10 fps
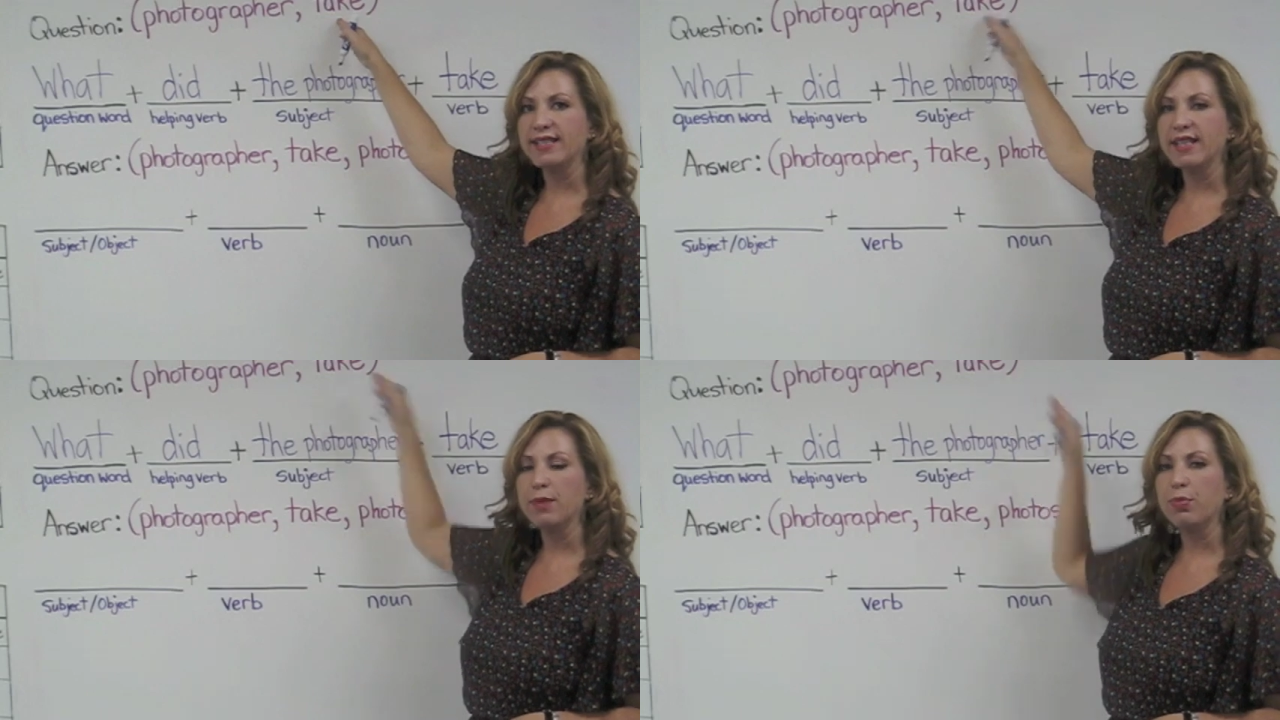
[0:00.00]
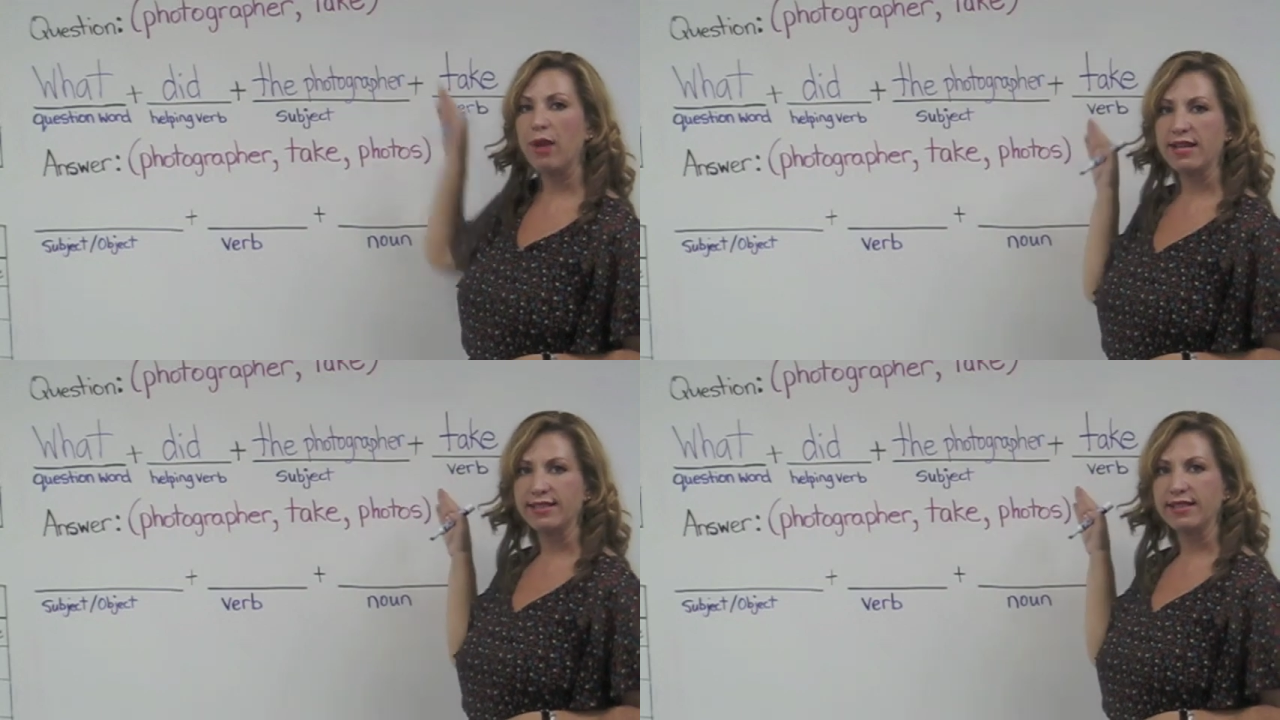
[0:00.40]
in the
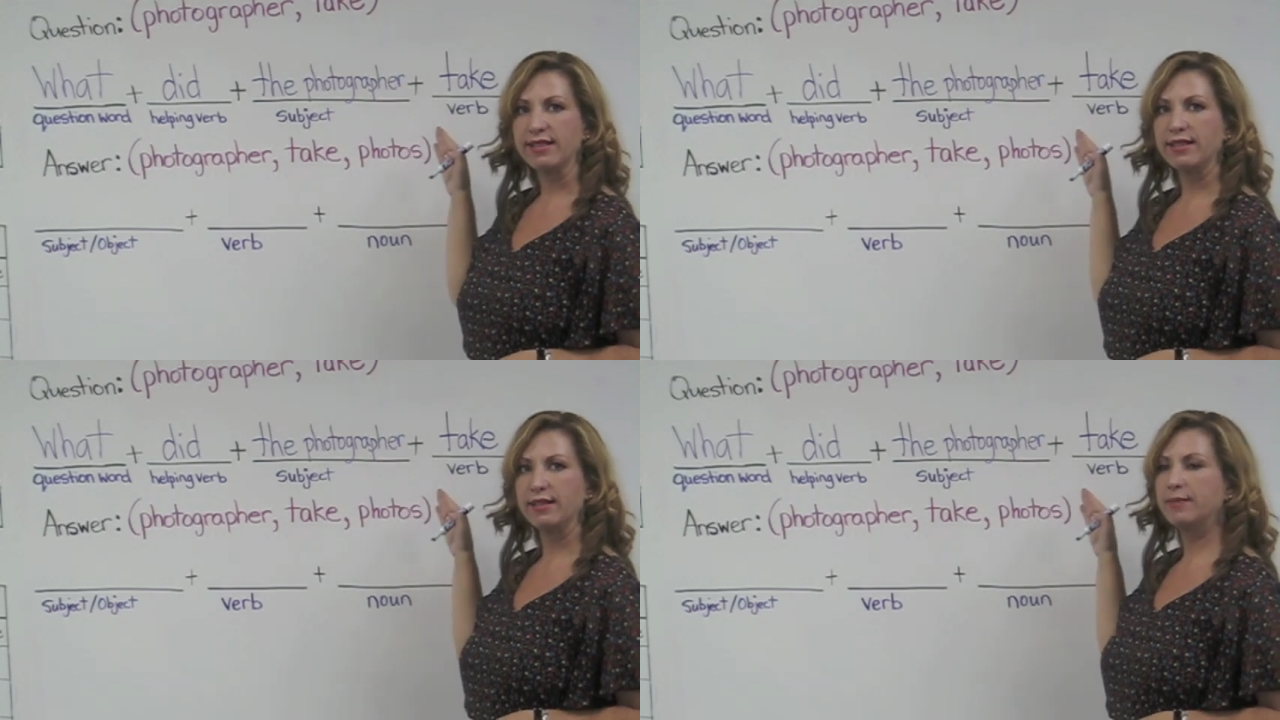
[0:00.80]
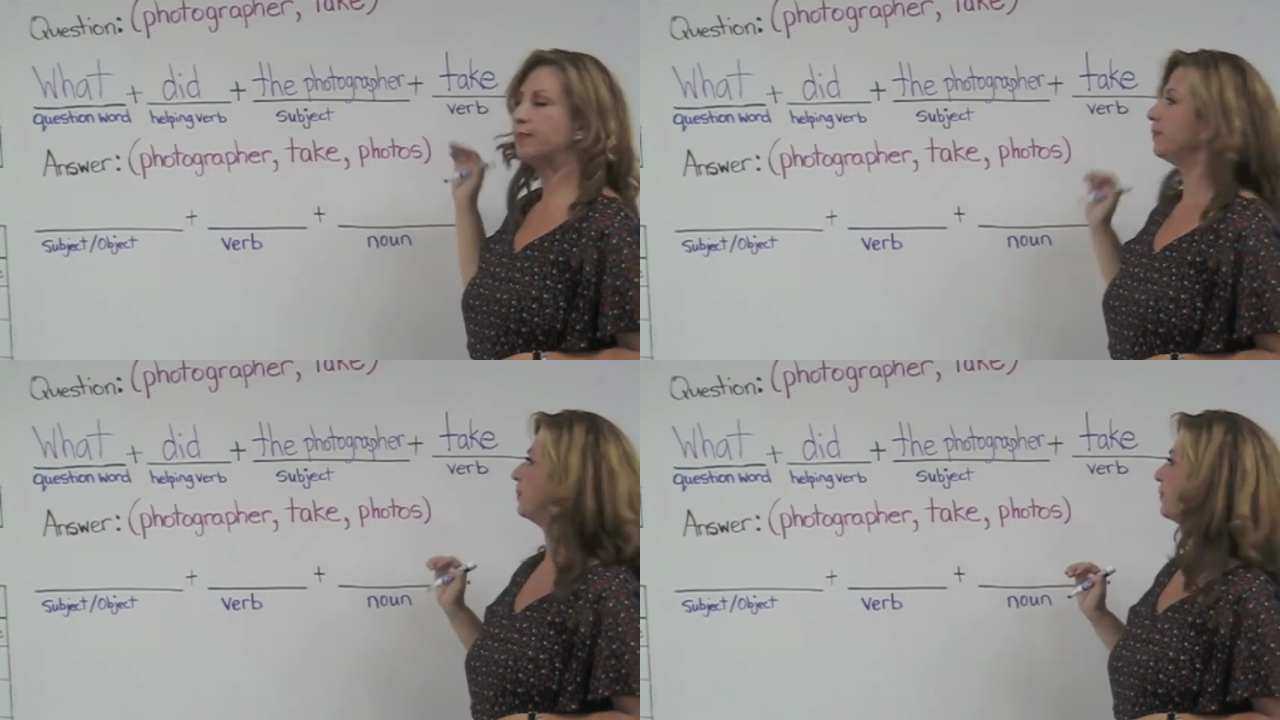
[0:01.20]
present.
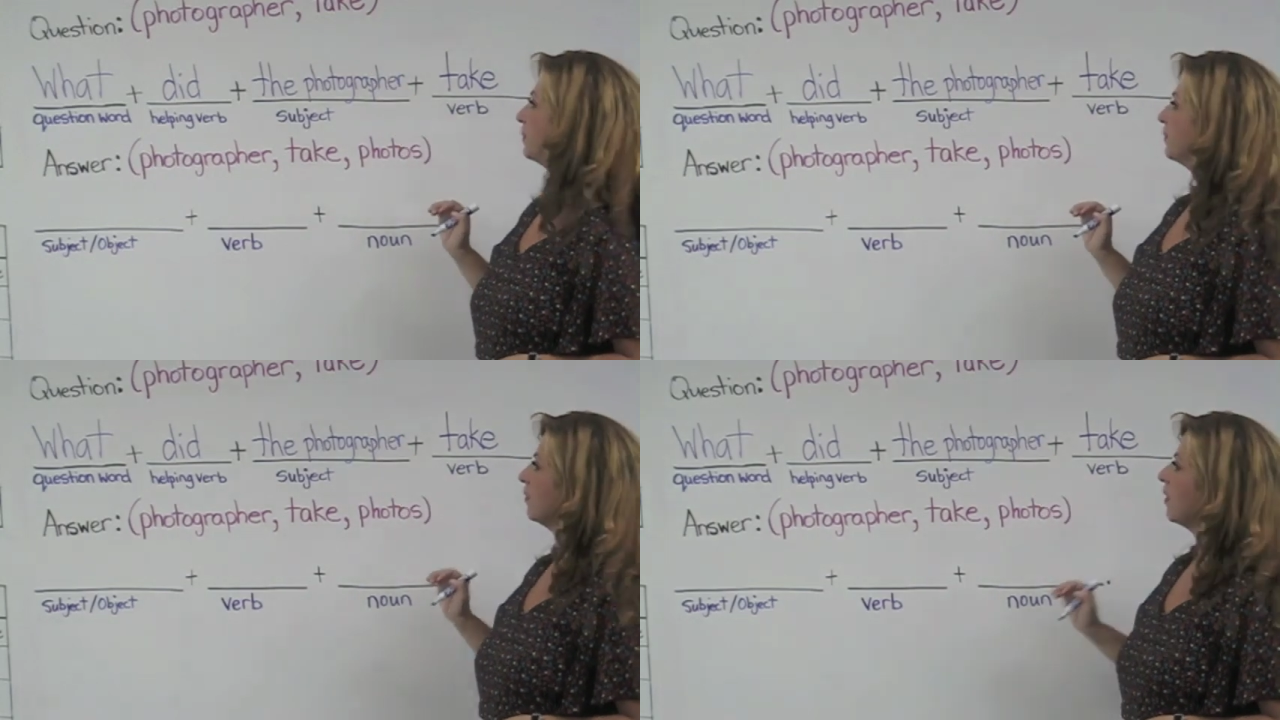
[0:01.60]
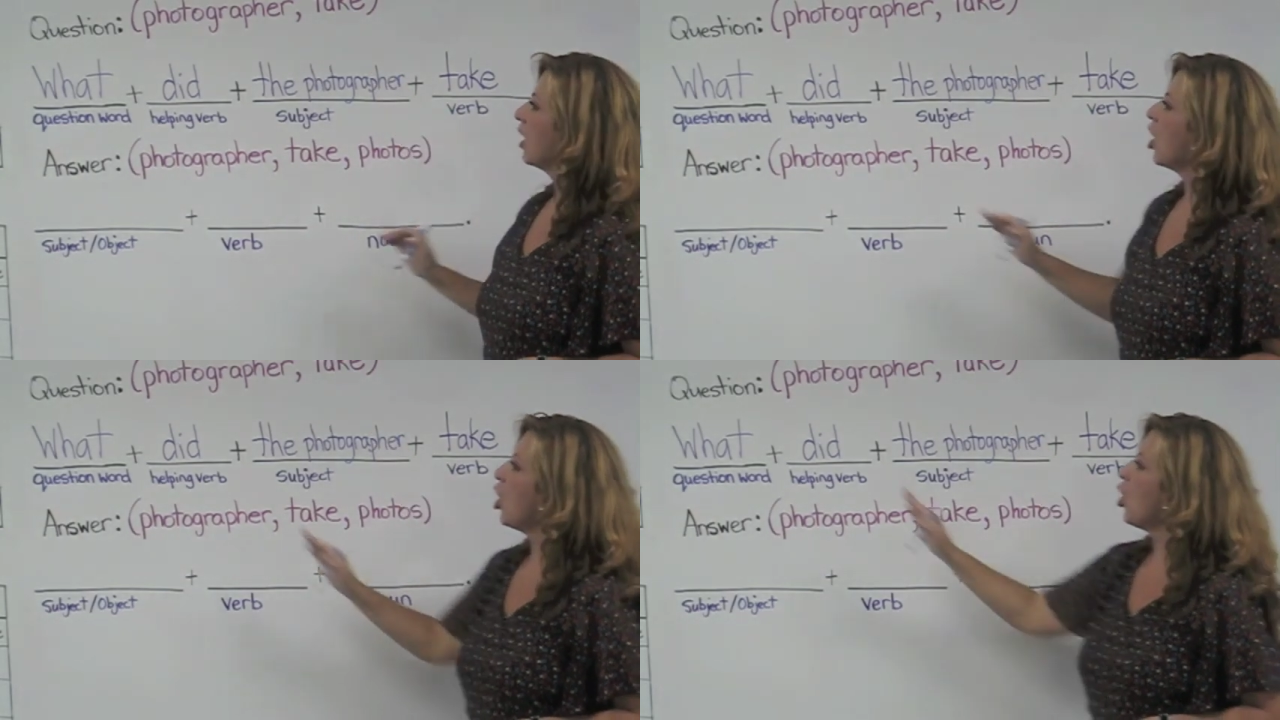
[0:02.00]

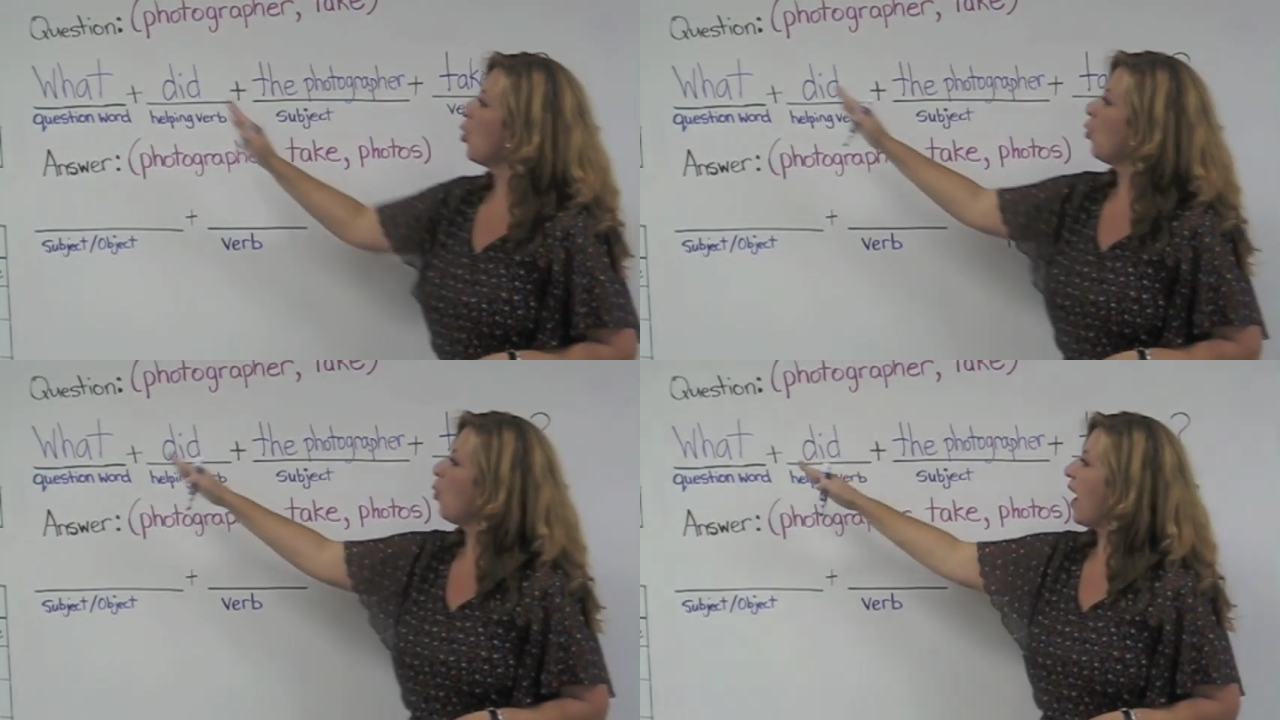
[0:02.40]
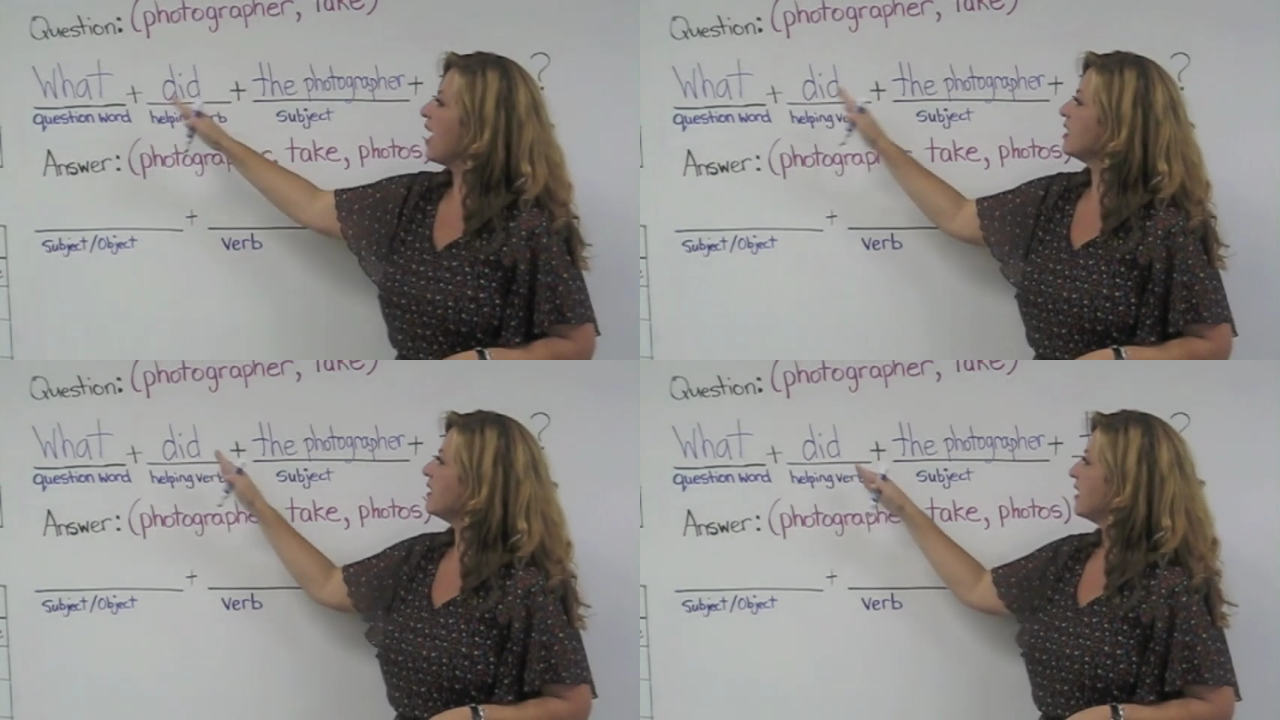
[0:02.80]
What